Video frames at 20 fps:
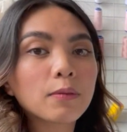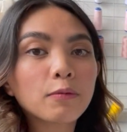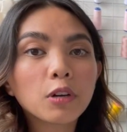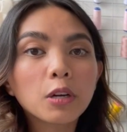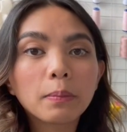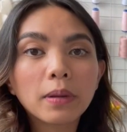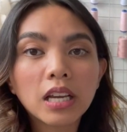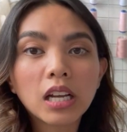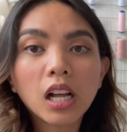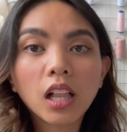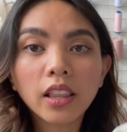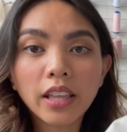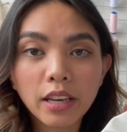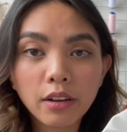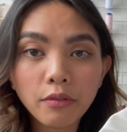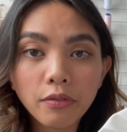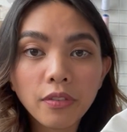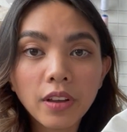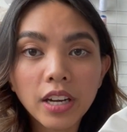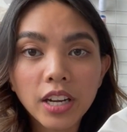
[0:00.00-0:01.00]
would be clean
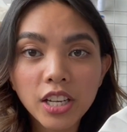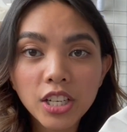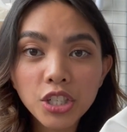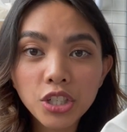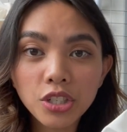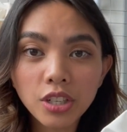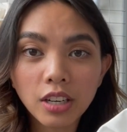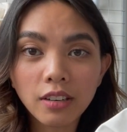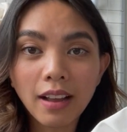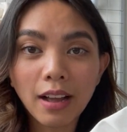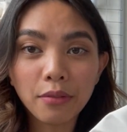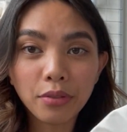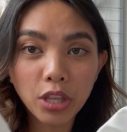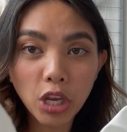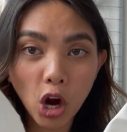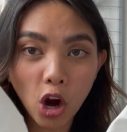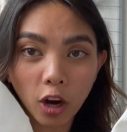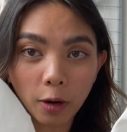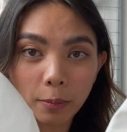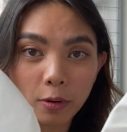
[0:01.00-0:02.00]
finished around the
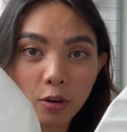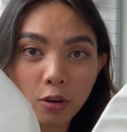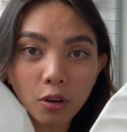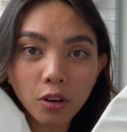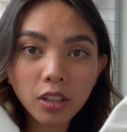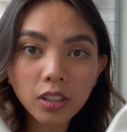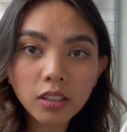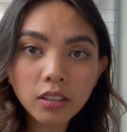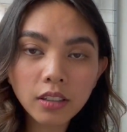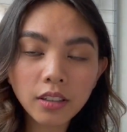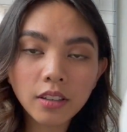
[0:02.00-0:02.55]
armhole.